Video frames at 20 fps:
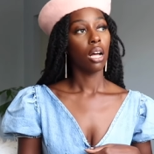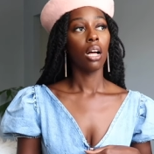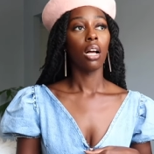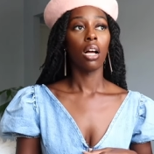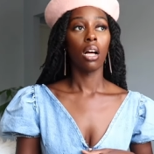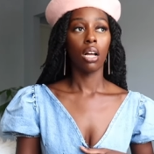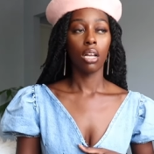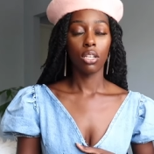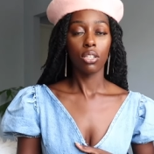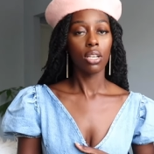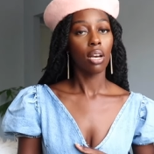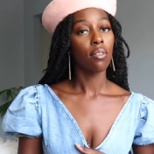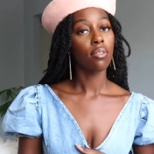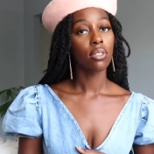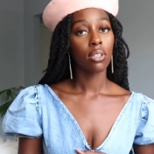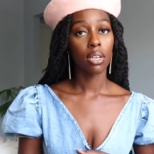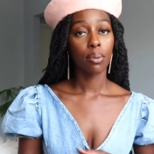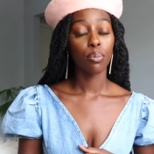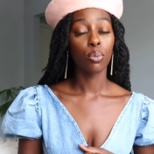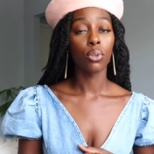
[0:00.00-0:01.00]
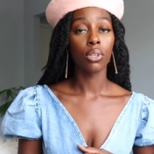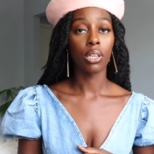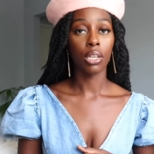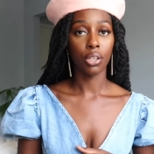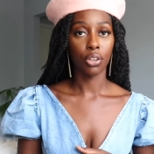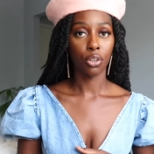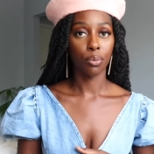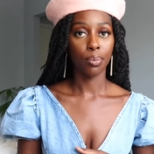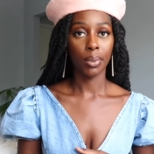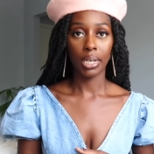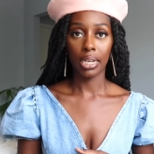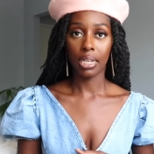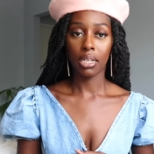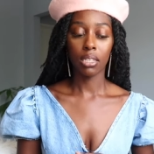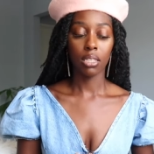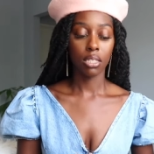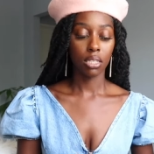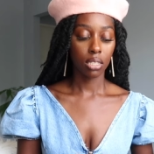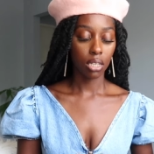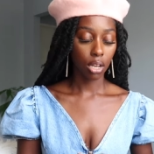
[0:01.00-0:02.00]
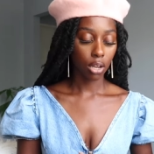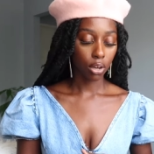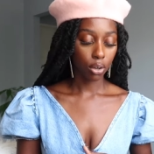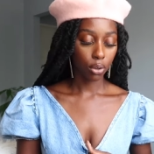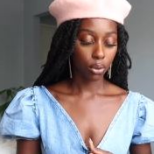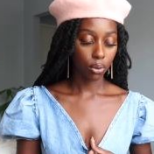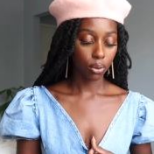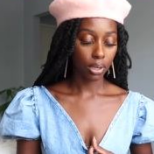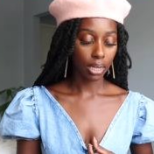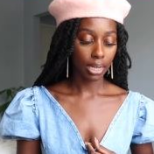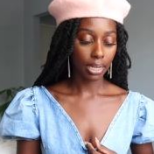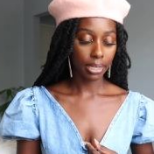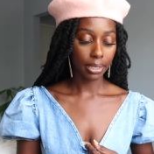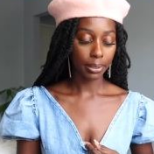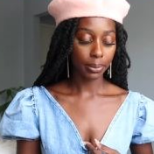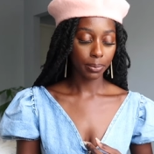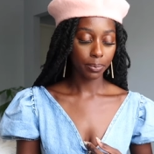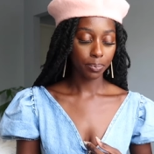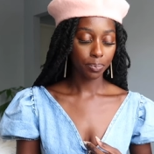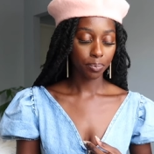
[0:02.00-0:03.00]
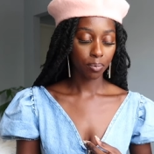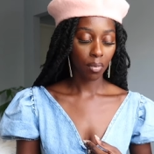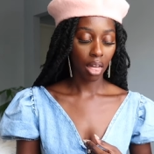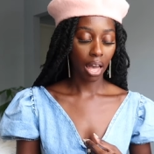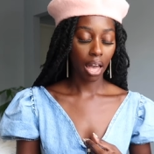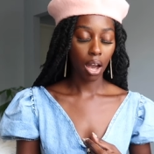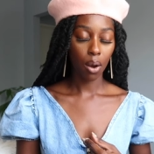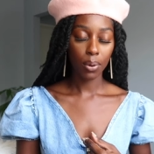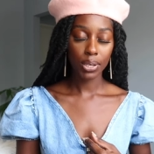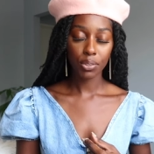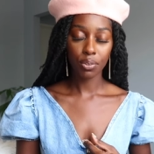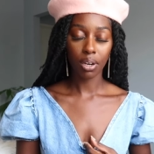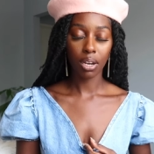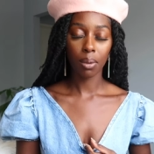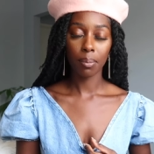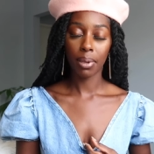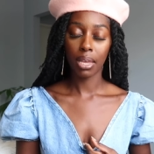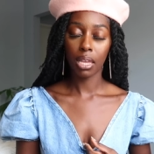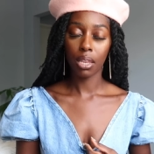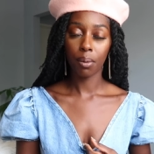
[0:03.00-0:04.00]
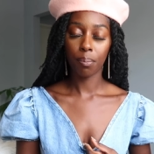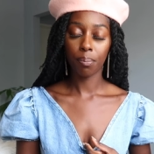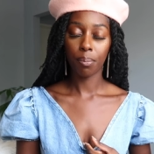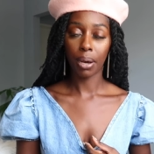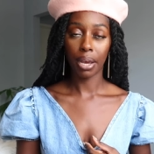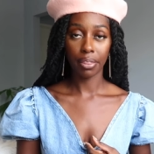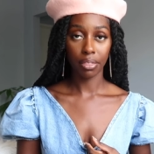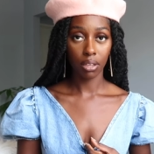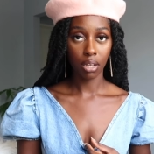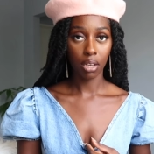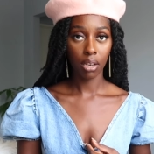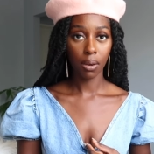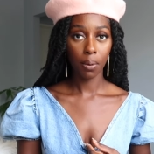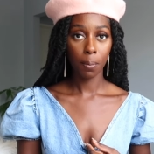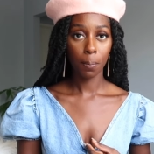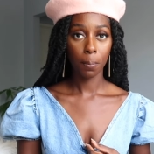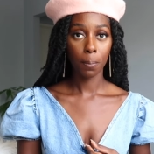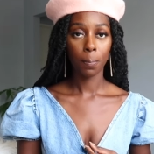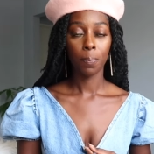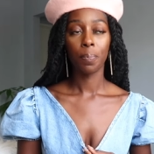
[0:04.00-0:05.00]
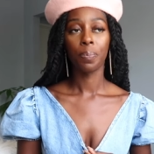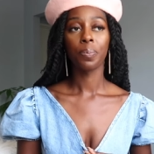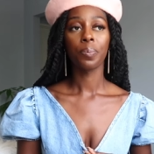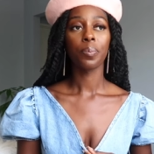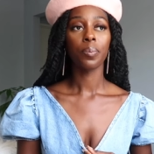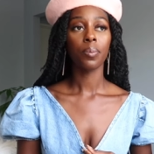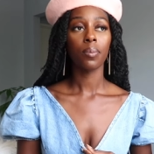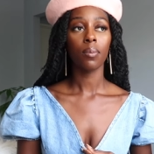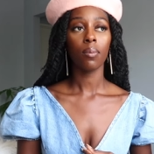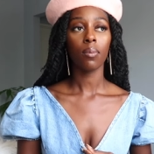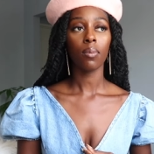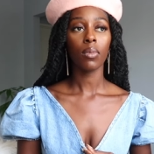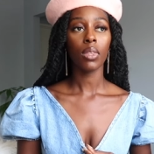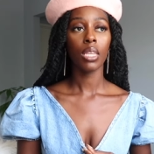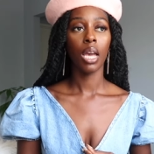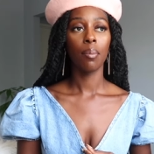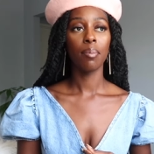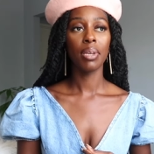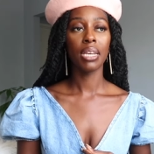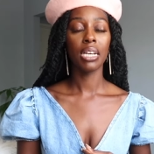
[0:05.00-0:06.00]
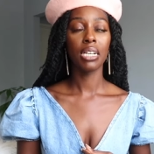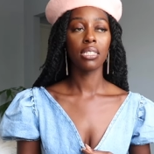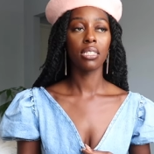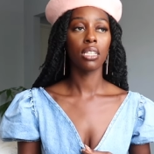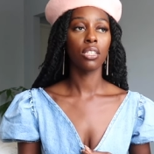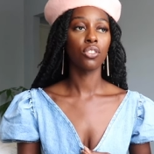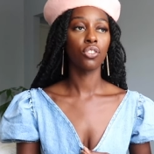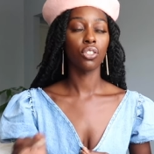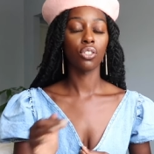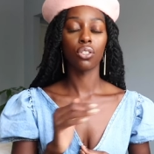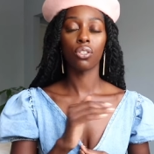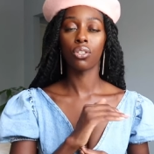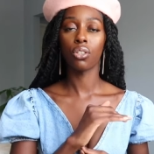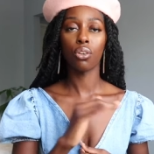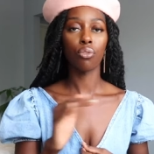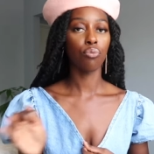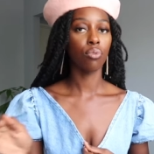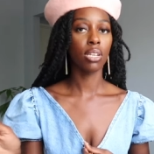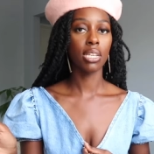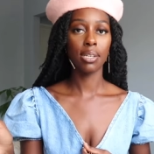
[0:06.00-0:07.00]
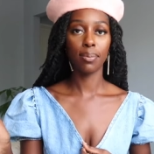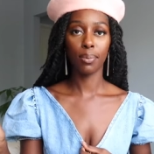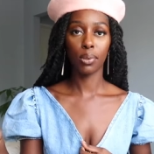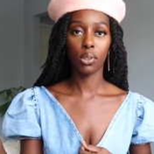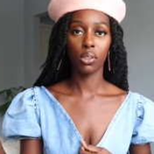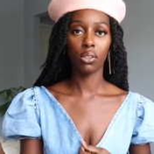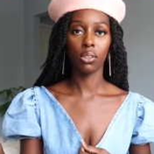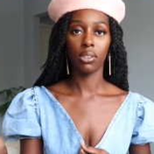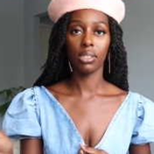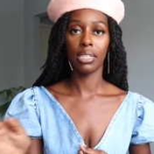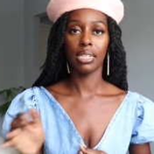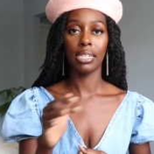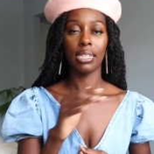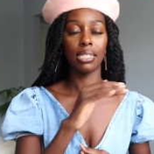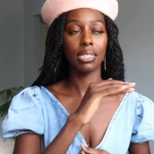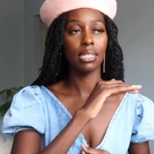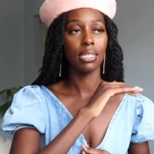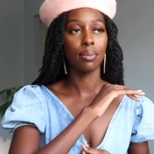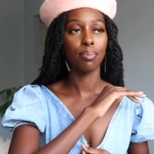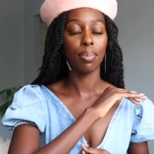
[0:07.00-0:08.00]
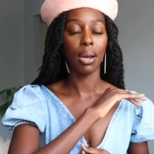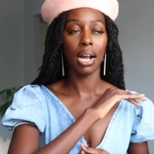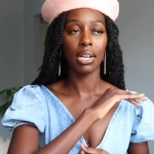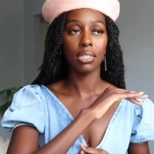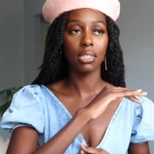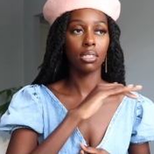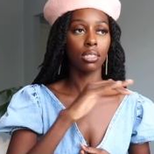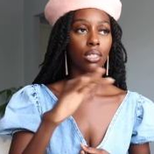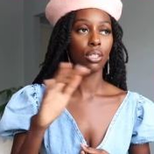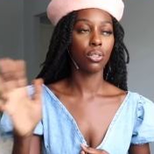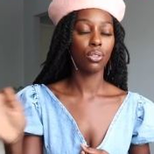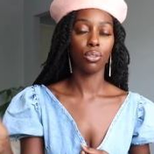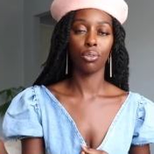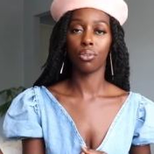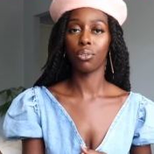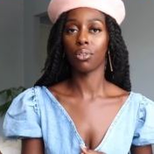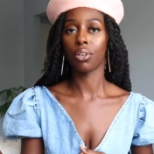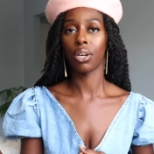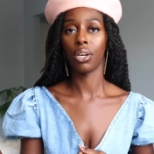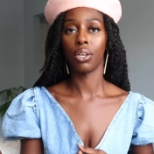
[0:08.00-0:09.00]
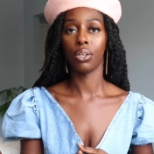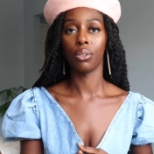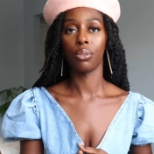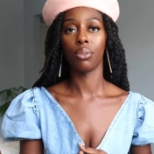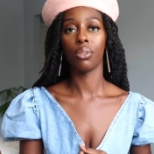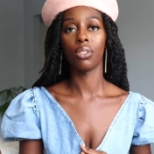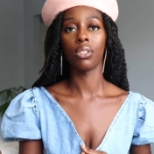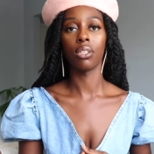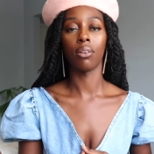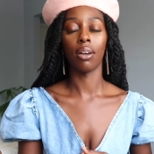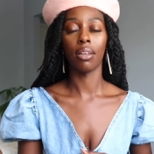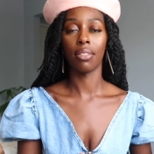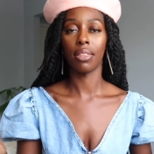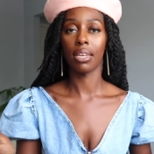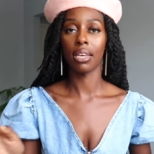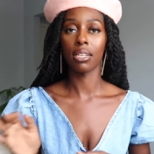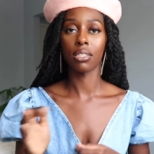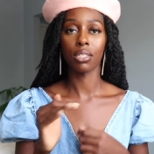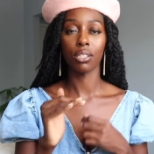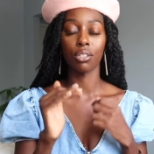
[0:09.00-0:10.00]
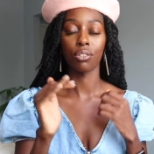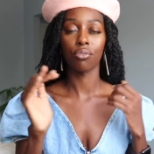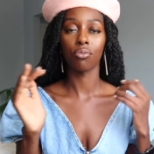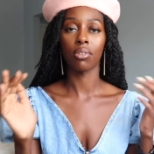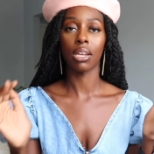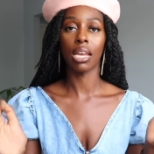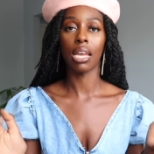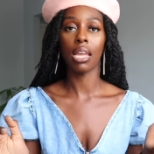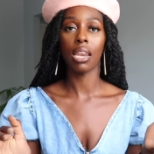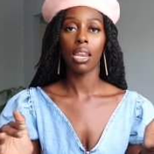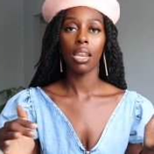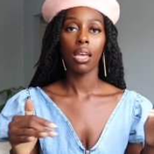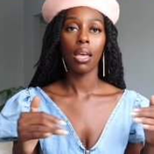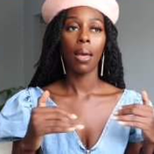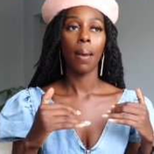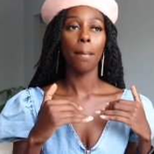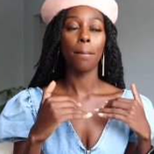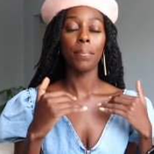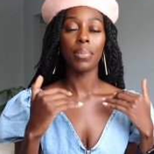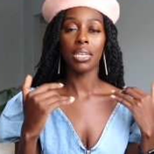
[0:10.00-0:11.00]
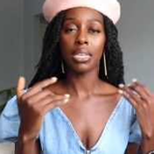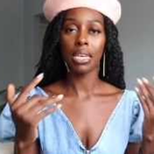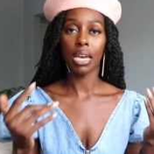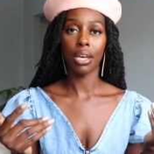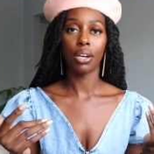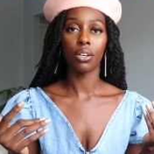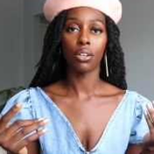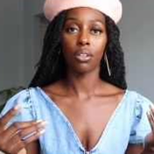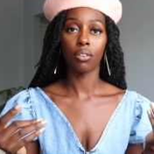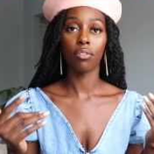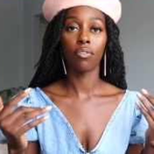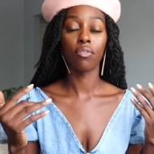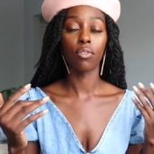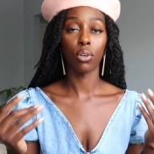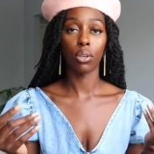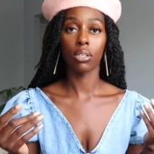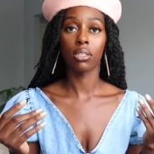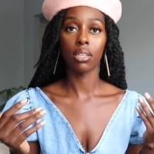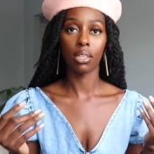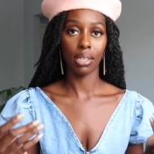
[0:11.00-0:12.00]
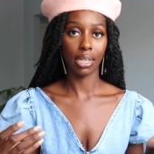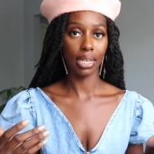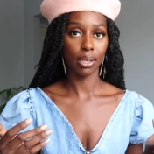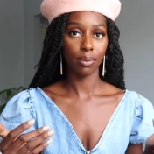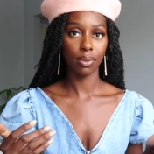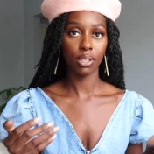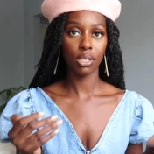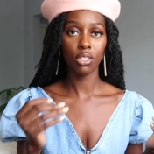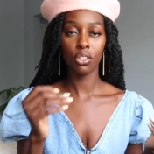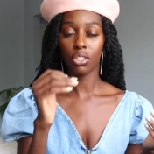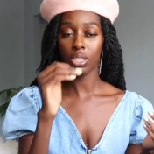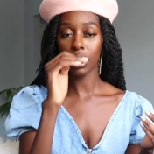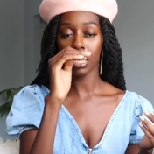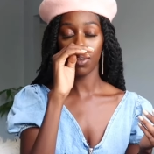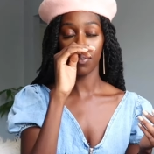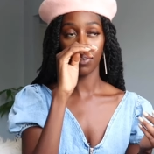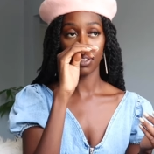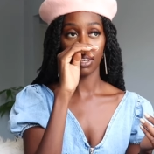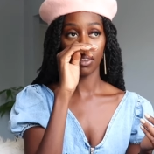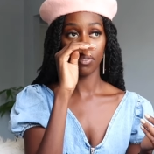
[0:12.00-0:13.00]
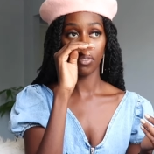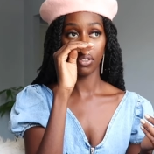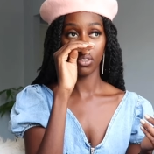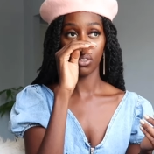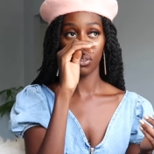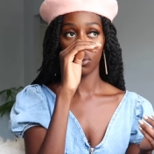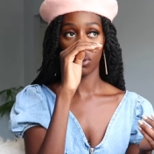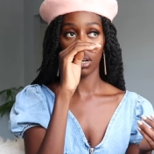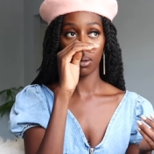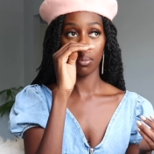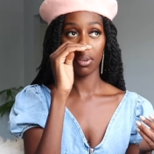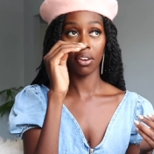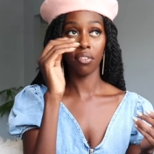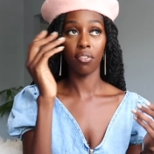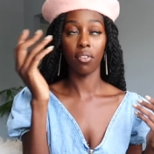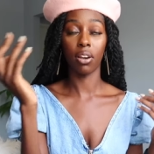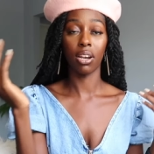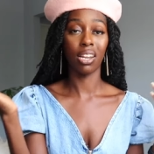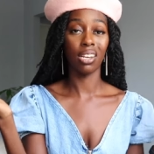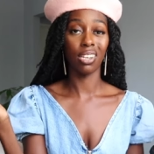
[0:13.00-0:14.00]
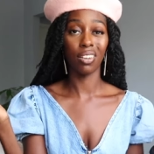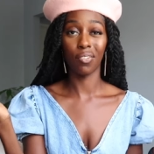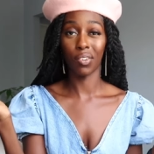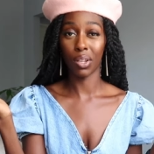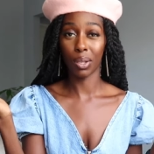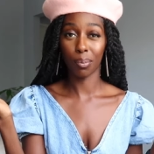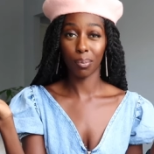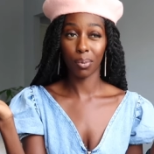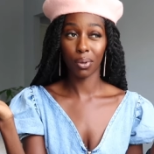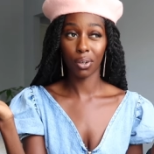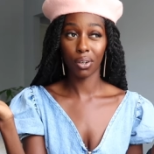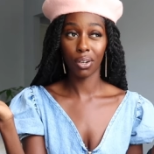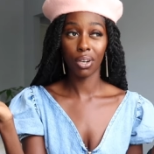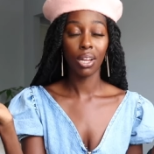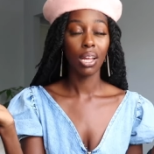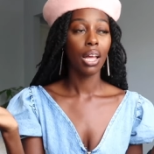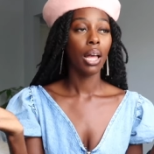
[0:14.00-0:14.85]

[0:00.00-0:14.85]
Uh, JavaScript will kick your butt. So um, I always recommend Python, because it's just so readable. It's practically pseudocode, so I think it's a great beginner first language, even if you do want to be a front-end developer.